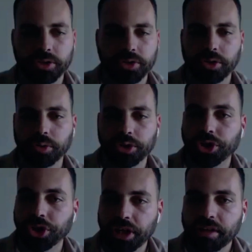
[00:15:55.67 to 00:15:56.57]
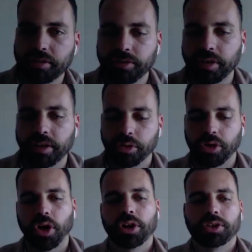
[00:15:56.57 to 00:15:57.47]
to achieve in
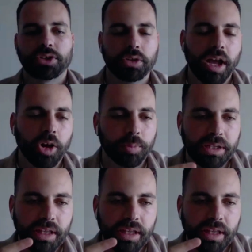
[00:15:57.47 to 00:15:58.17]
regards to helping